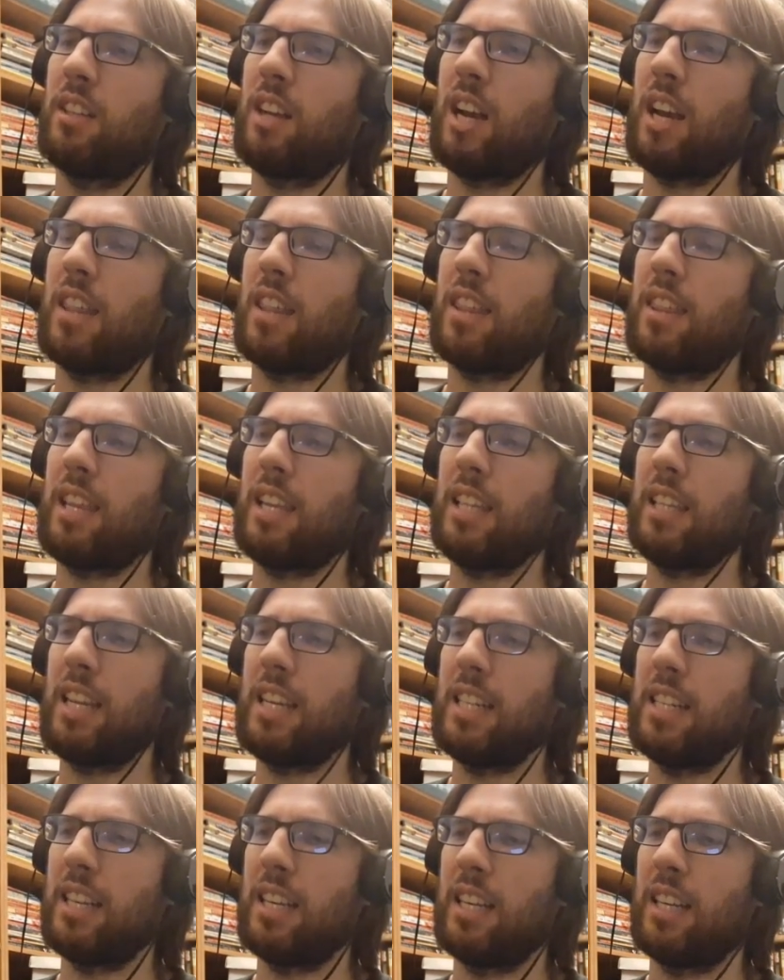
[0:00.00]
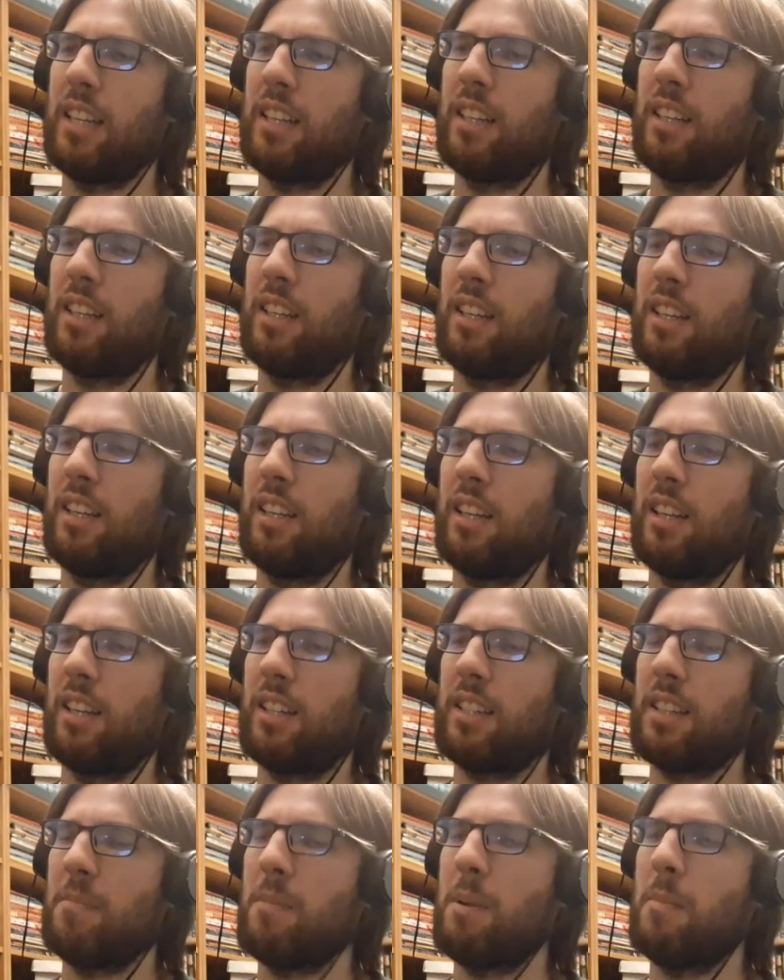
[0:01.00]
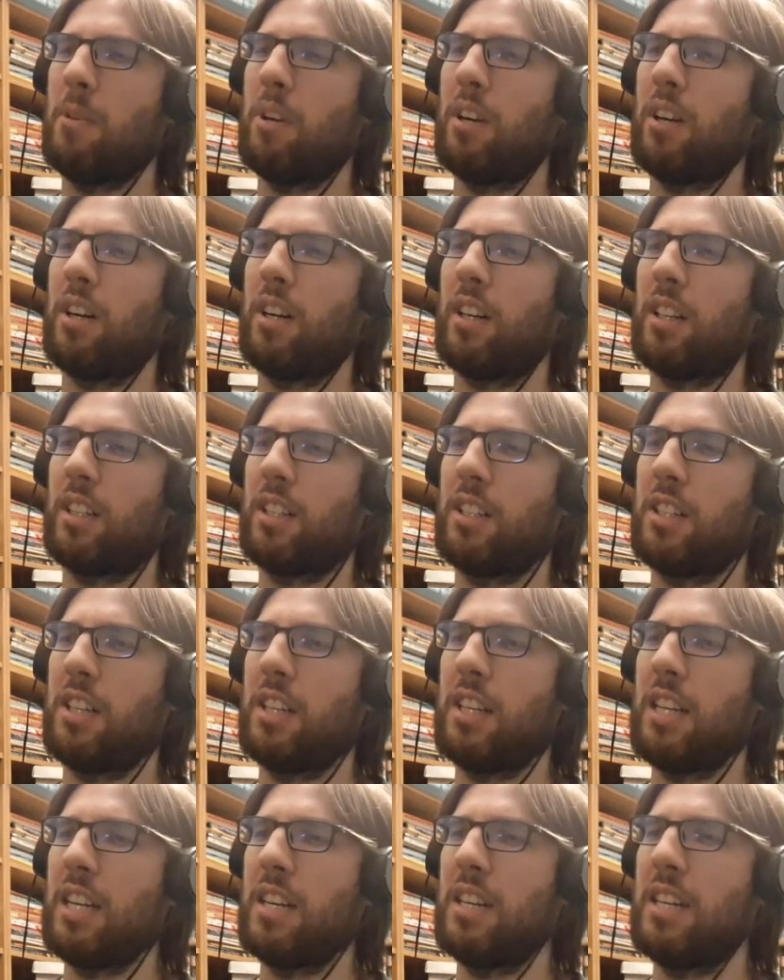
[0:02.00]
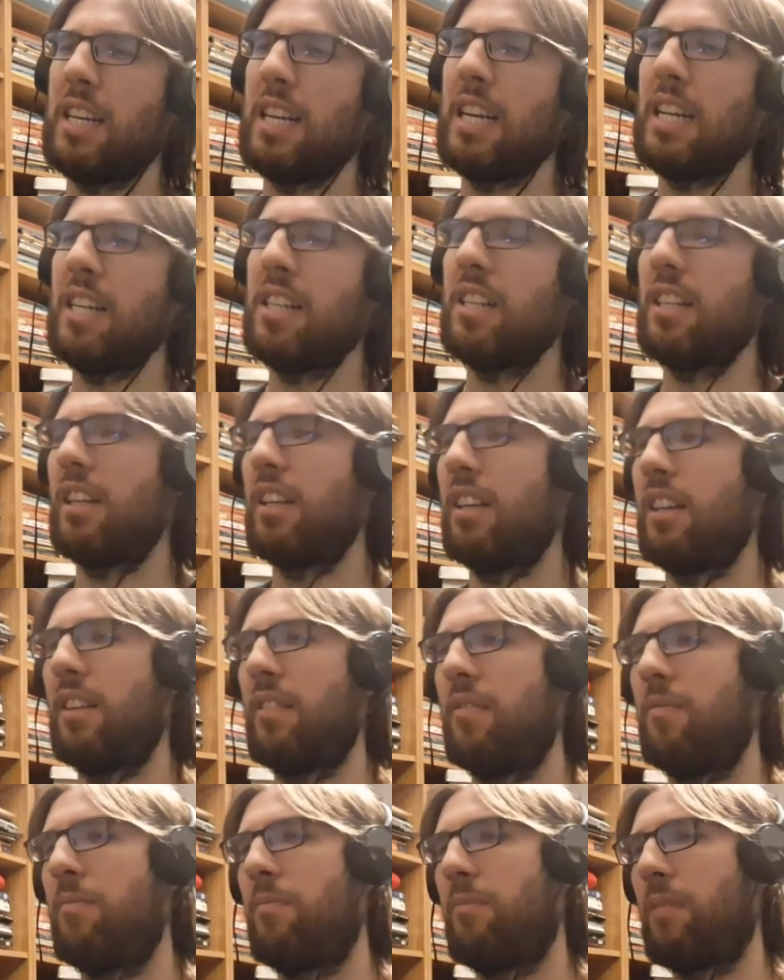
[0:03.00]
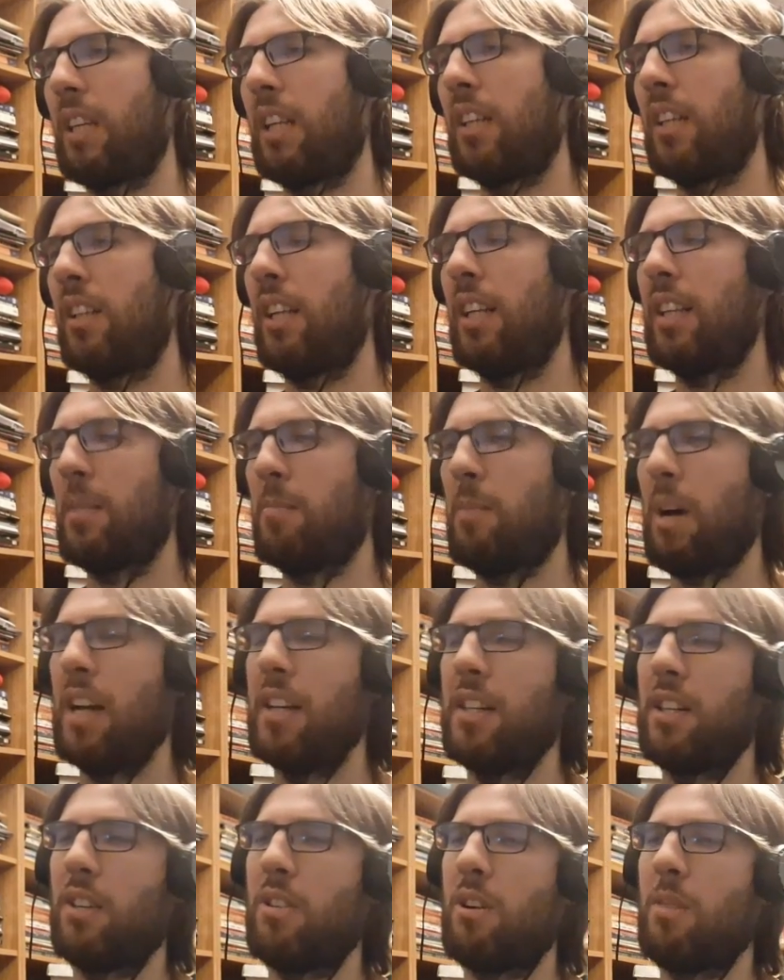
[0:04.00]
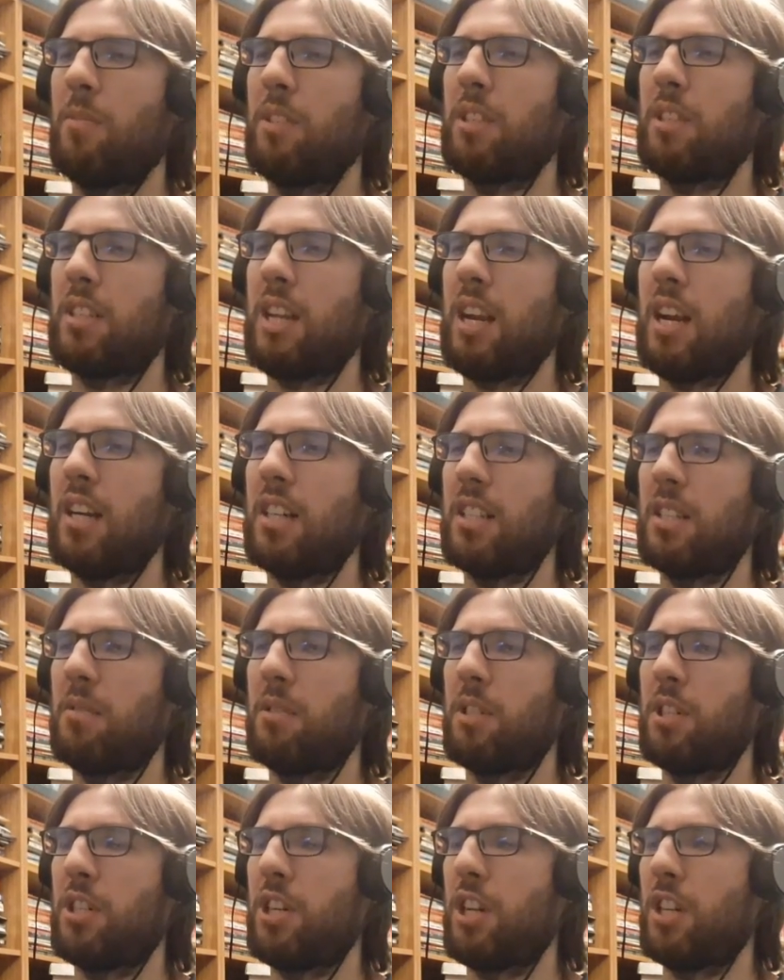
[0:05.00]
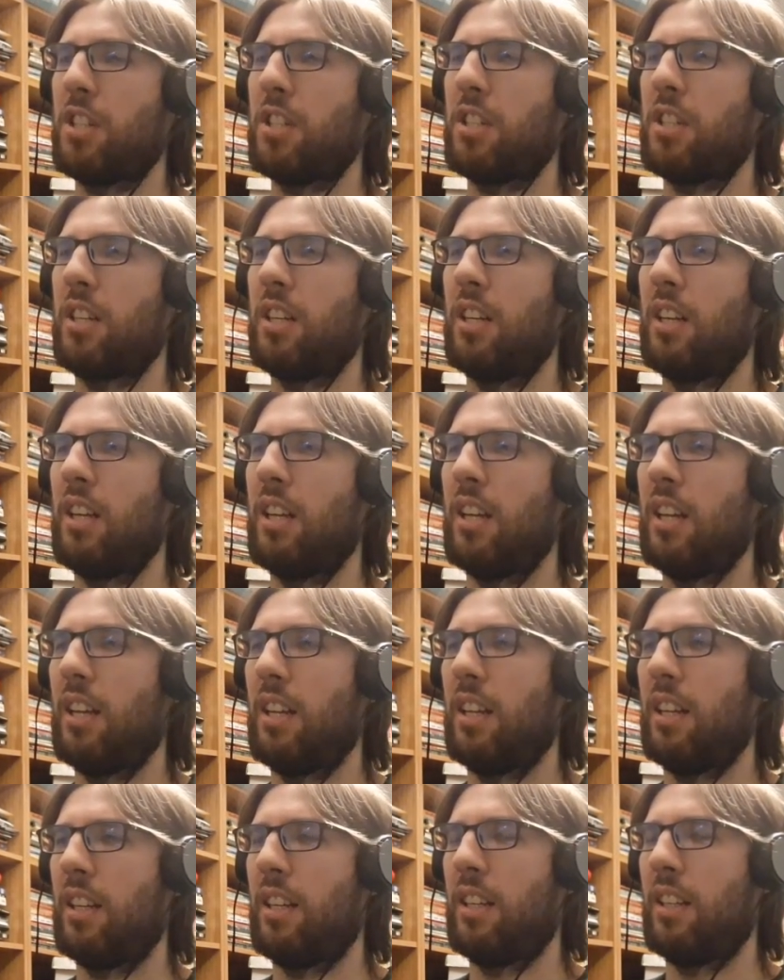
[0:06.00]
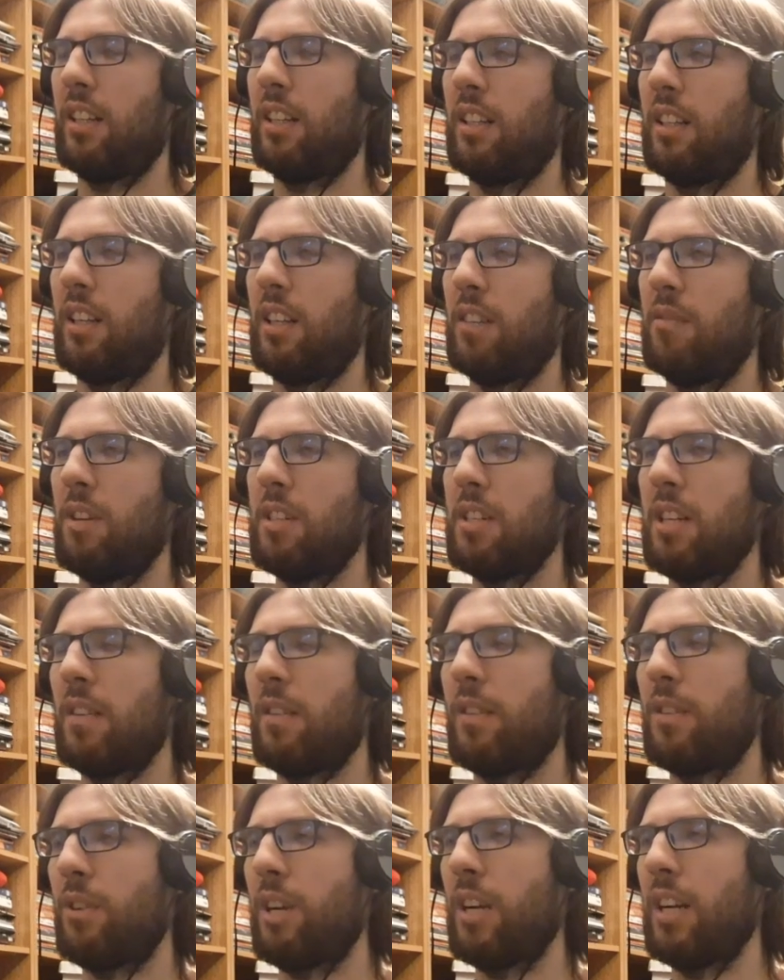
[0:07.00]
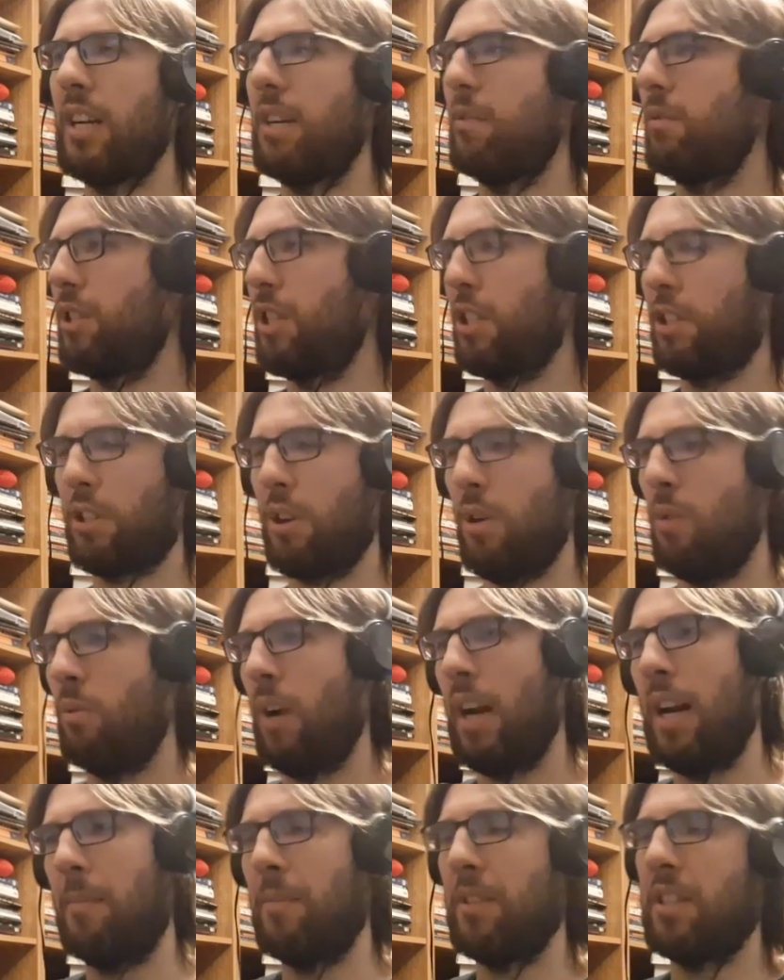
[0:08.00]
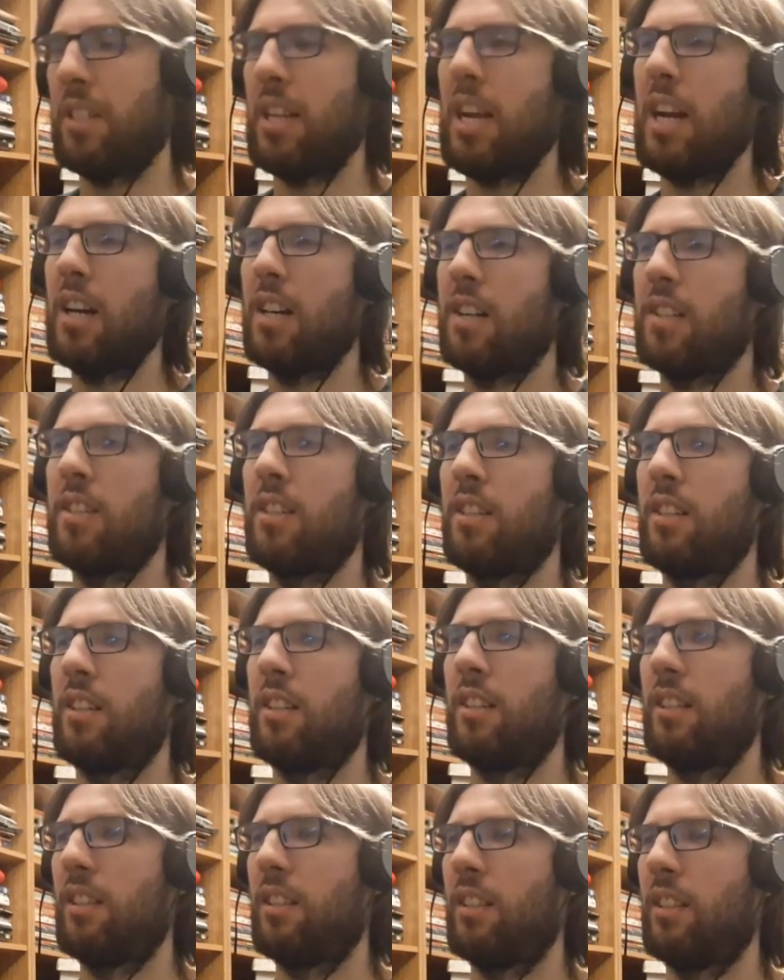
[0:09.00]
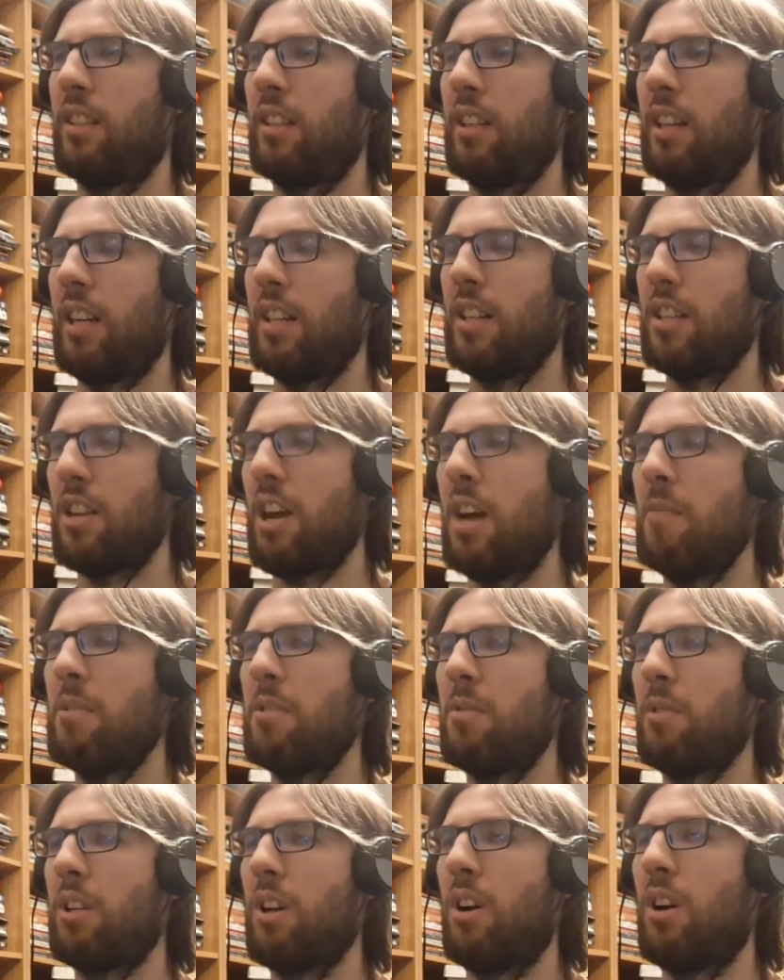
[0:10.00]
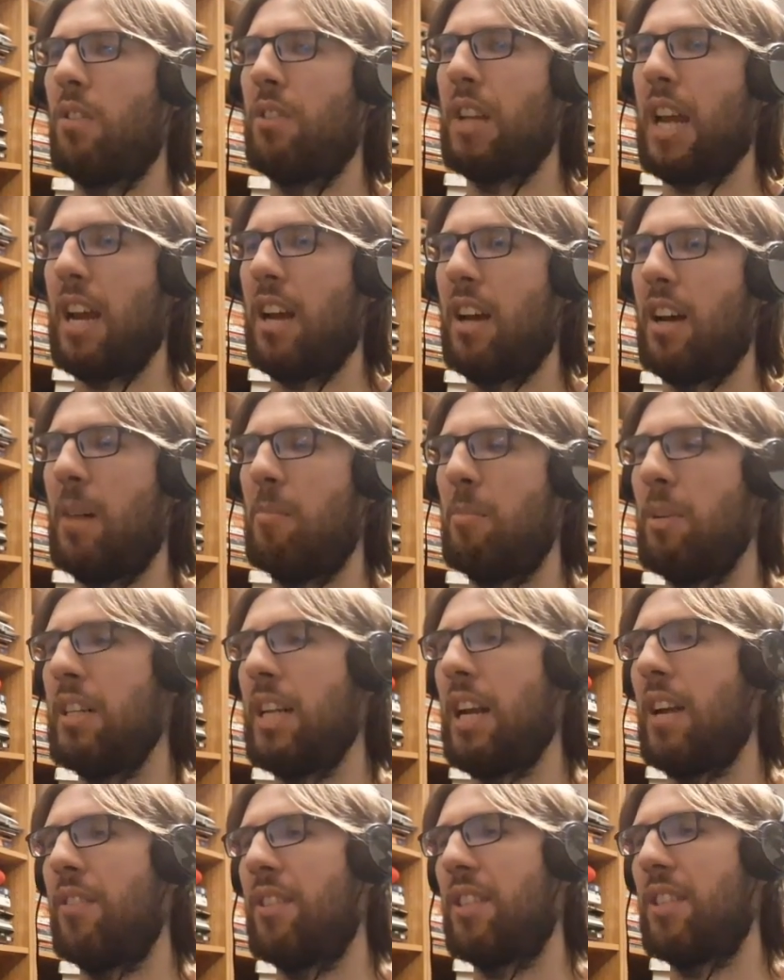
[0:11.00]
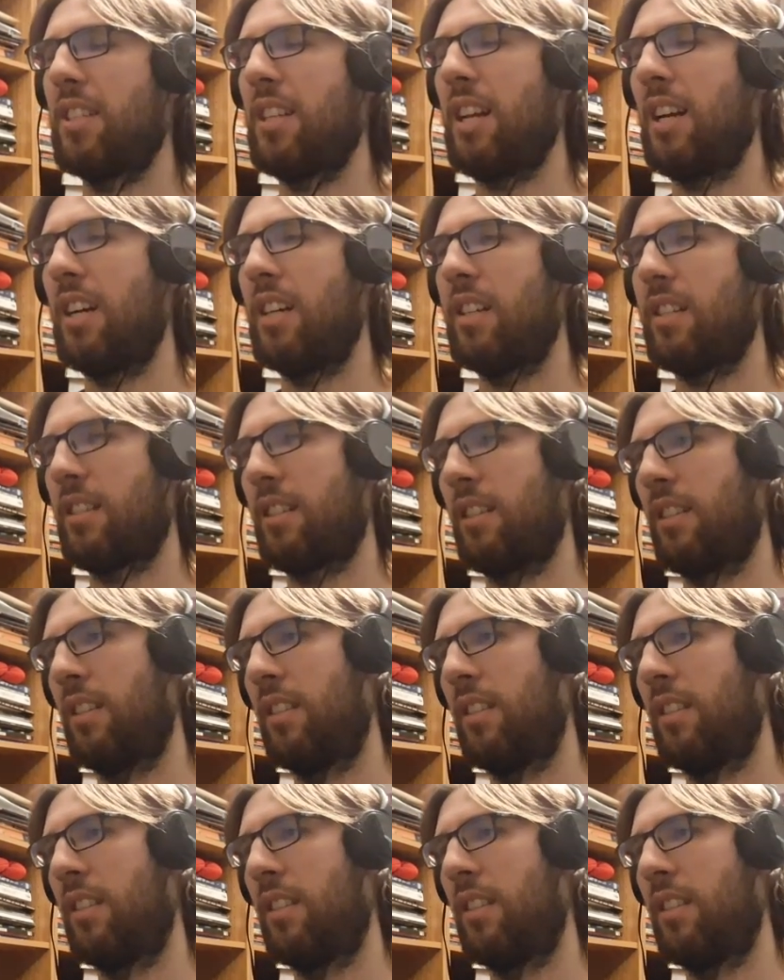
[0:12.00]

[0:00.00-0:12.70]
I think they did. Because I remember, because you didn't need to click the button to go up the stairs. It was just, in Resident Evil 3, it was just go right up the stairs. And the zombies would go down, up and down the stairs.